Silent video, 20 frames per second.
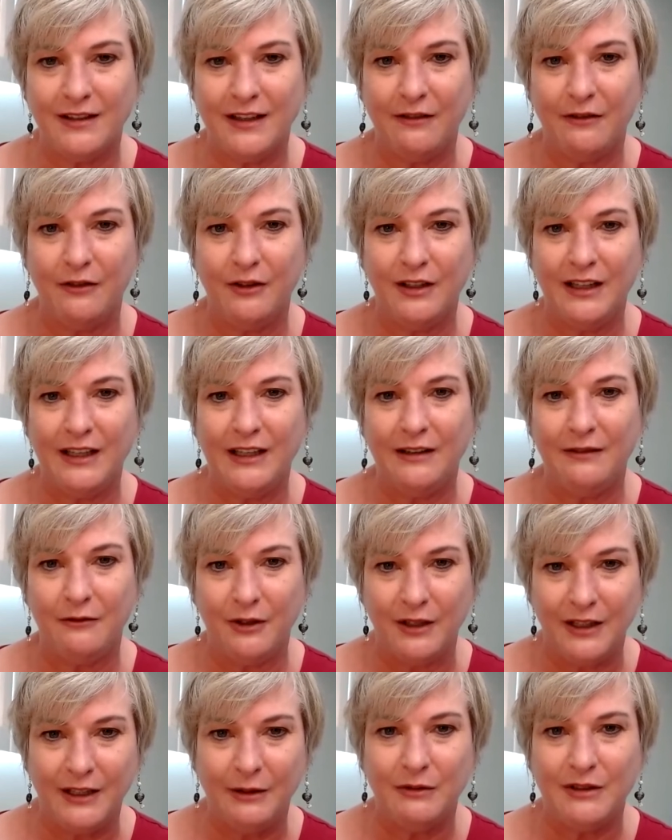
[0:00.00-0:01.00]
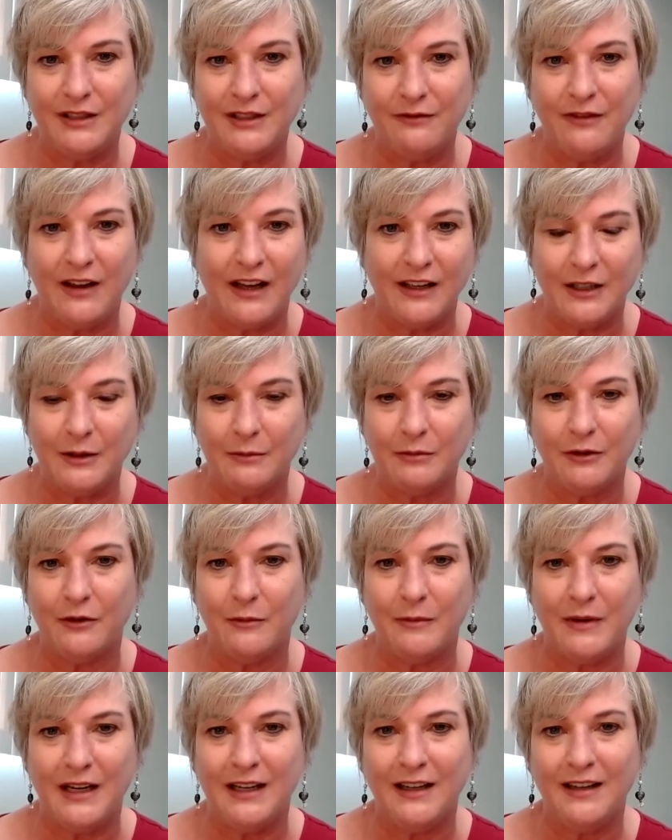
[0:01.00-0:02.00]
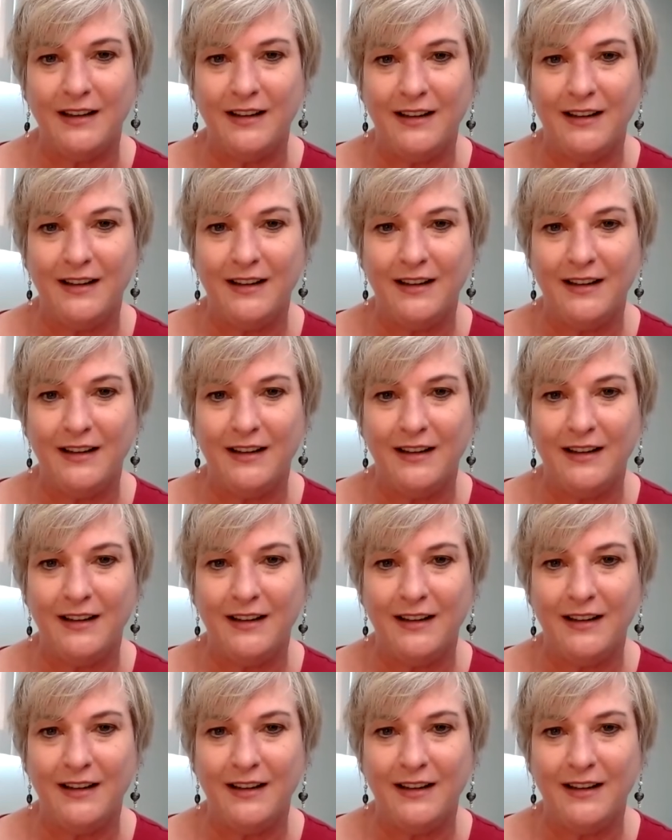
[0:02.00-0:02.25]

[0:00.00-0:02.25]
That really, really was valuable for me.